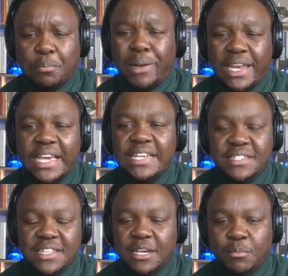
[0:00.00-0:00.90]

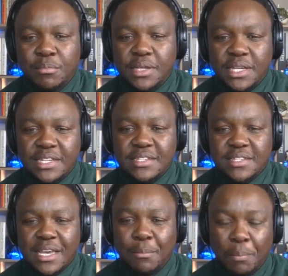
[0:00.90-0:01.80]
plagues them
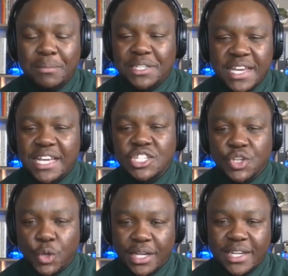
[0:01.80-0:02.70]
is
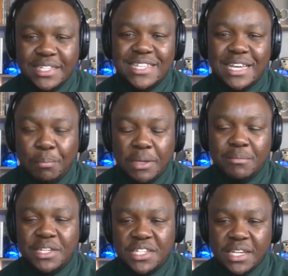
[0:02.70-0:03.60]
implementation, or at least
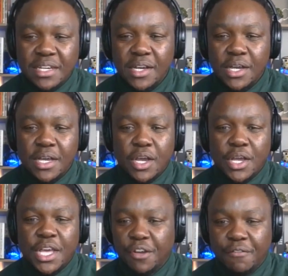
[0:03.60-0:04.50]
implementing
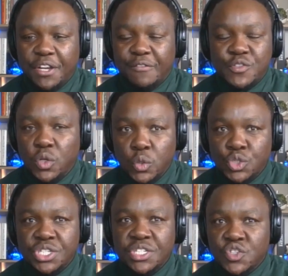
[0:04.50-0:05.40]
innovative
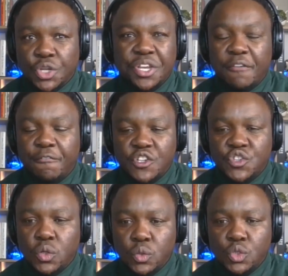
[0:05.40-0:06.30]
solutions or different
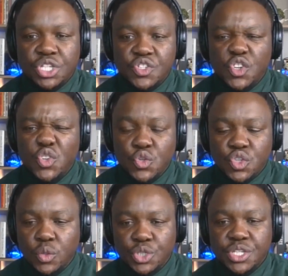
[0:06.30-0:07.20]
solutions or new
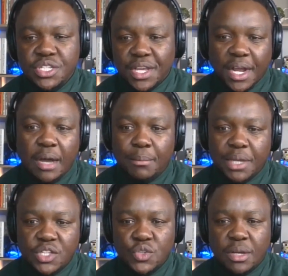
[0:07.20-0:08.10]
solutions that are
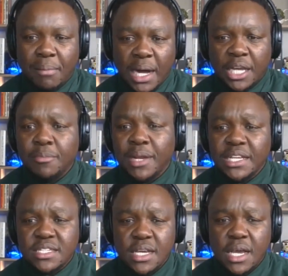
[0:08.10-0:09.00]
coming into the marketplace.